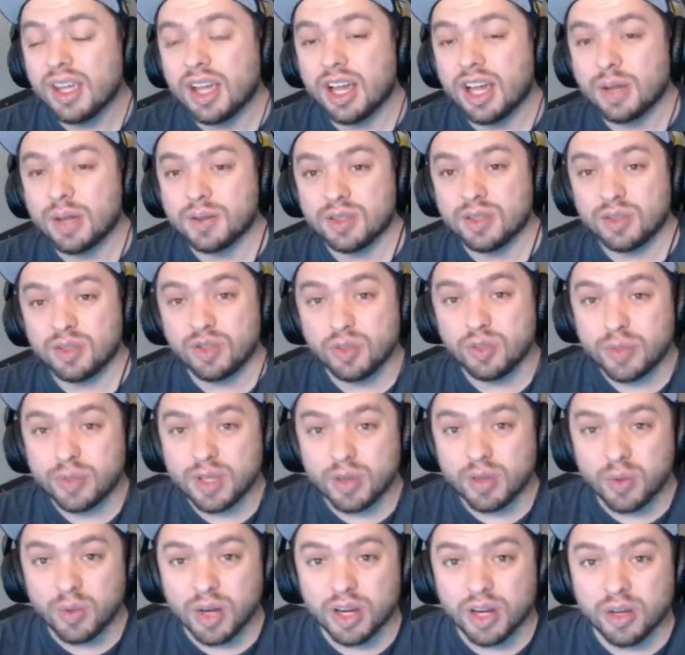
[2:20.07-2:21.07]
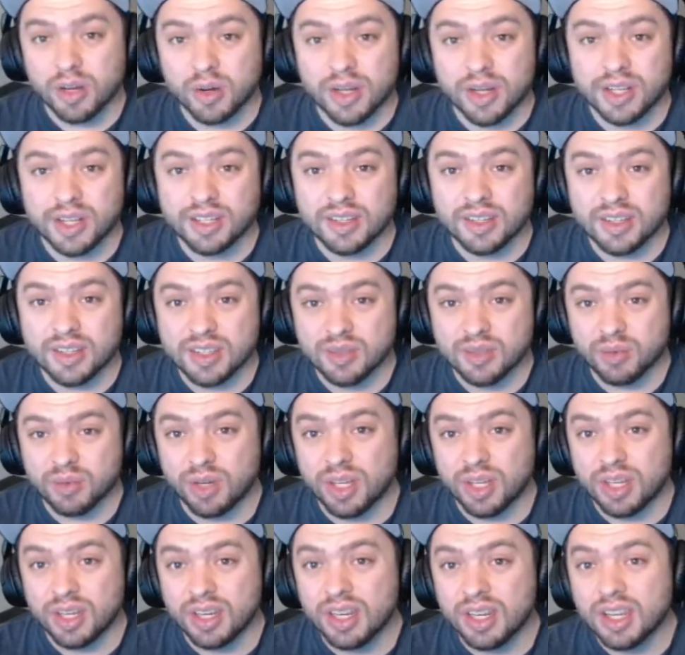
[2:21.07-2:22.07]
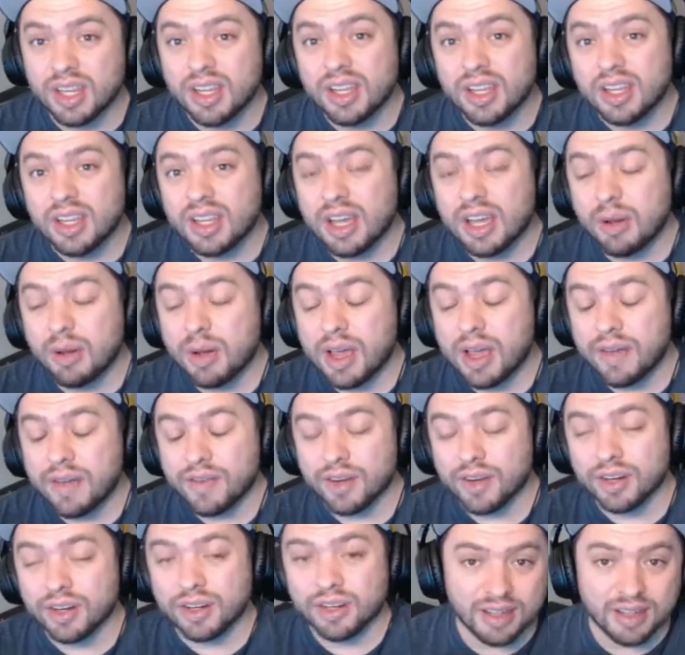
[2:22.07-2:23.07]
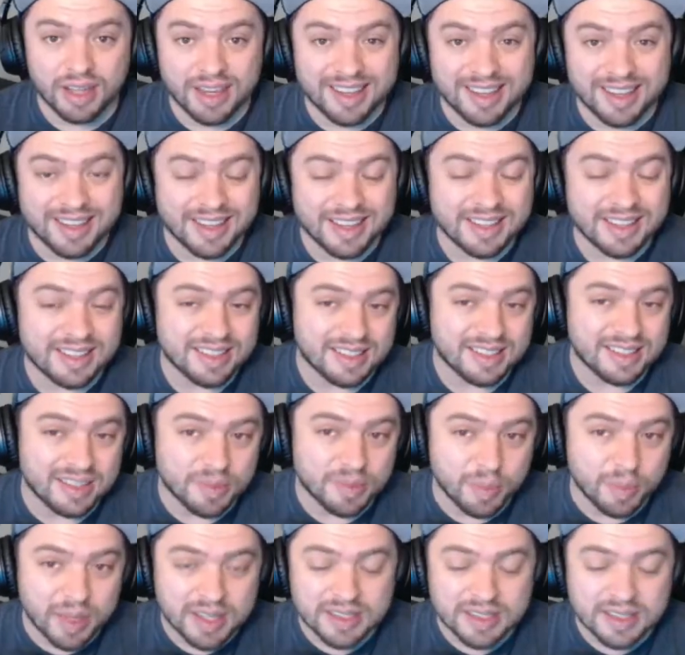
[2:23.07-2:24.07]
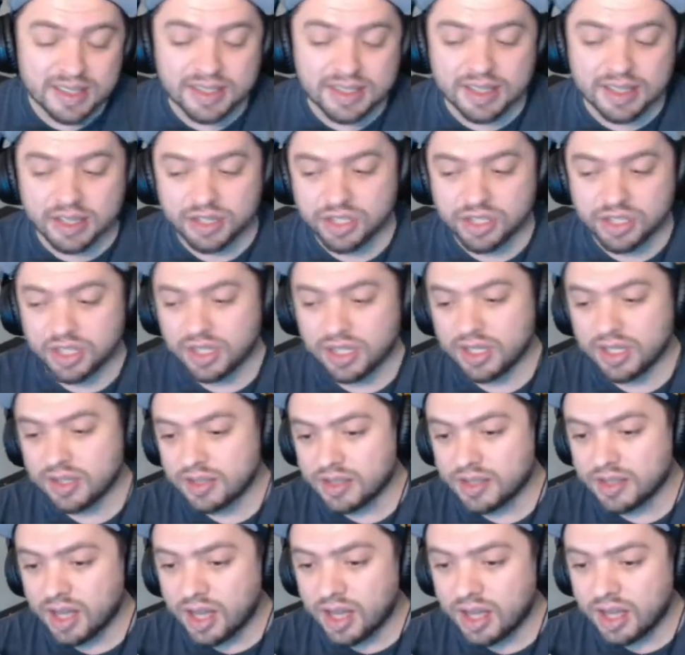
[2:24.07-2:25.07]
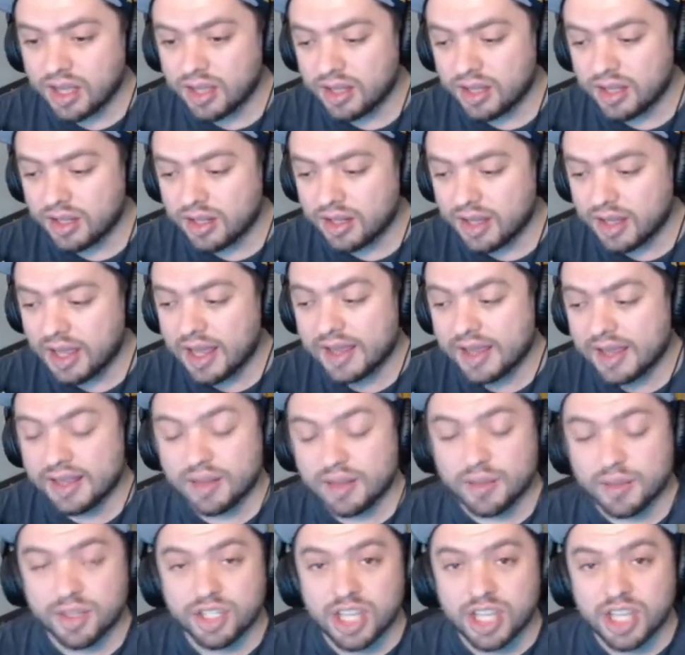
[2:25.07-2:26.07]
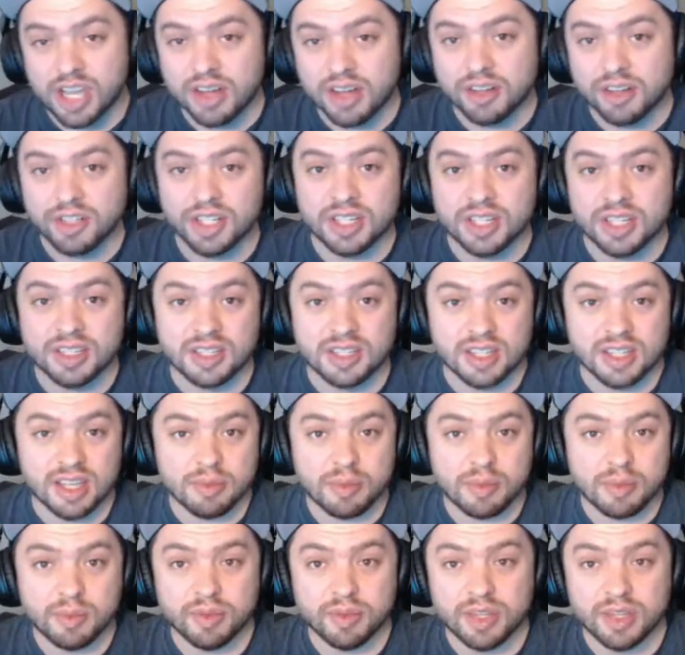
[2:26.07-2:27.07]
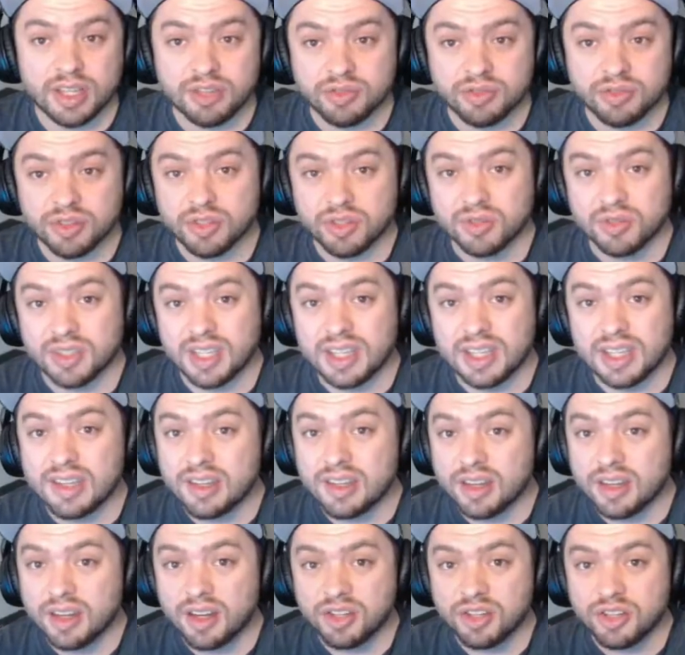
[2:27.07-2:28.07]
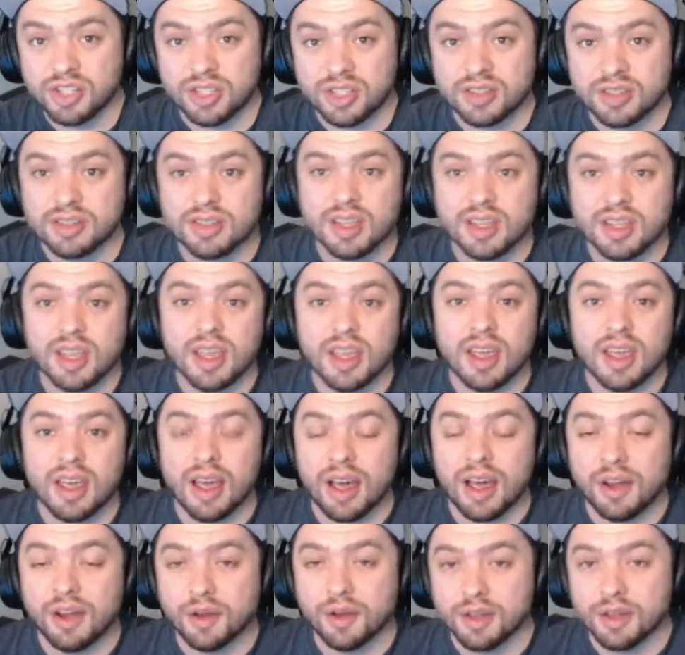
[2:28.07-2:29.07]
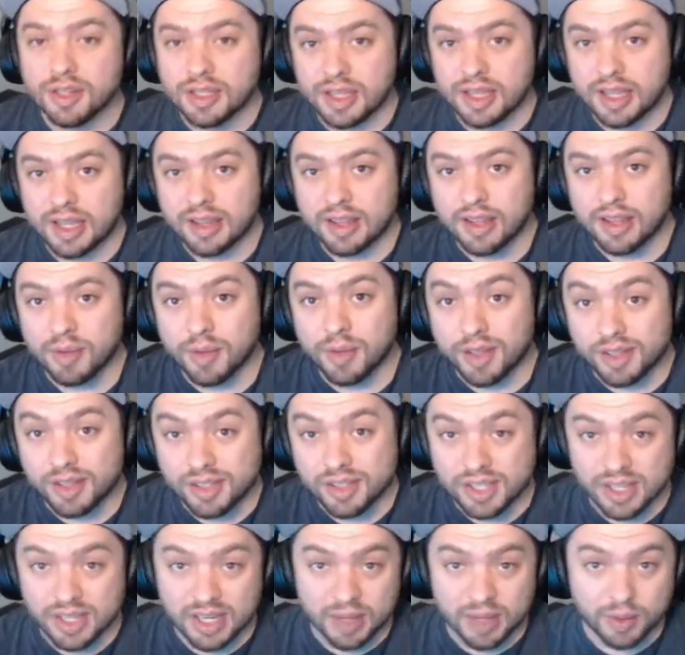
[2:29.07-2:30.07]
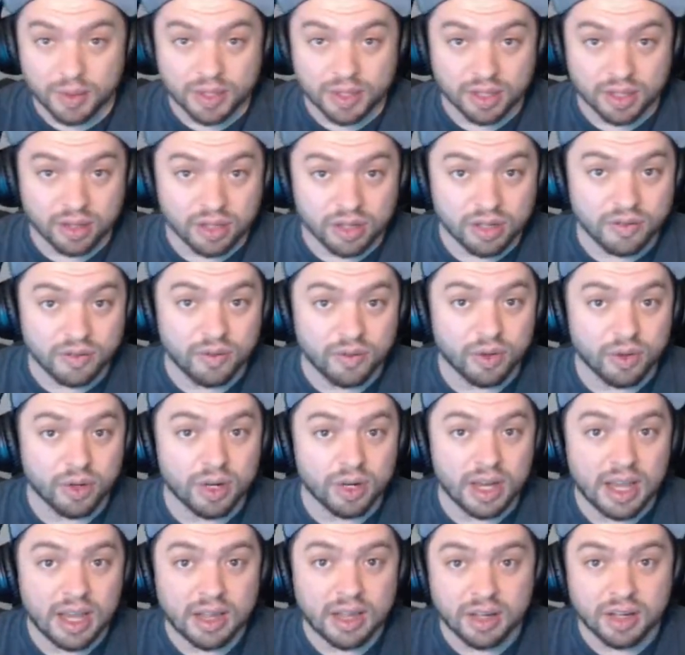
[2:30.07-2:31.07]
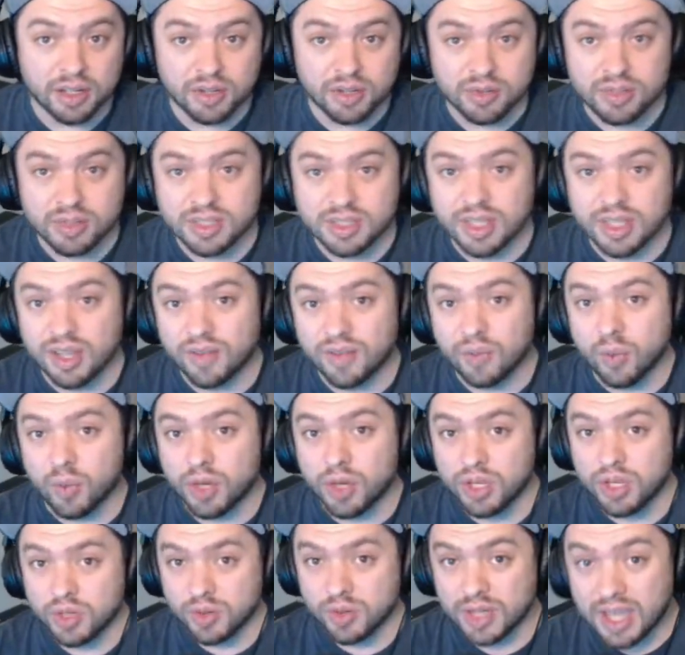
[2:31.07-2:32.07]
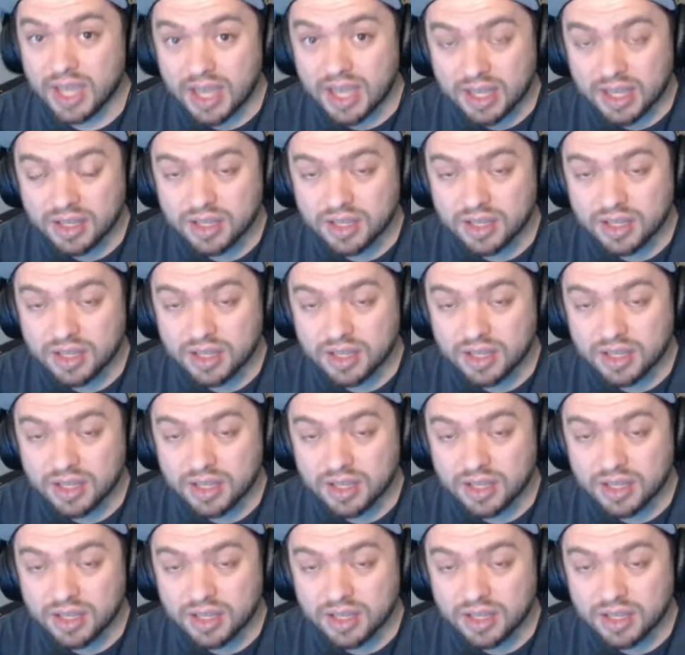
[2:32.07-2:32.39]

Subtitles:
So do be aware going into this one. However, it's a basic dungeon. It's not anything to be challenging. Is to get people introduced into dungeons, understand them, understand what to look for, how to do stuff, what you can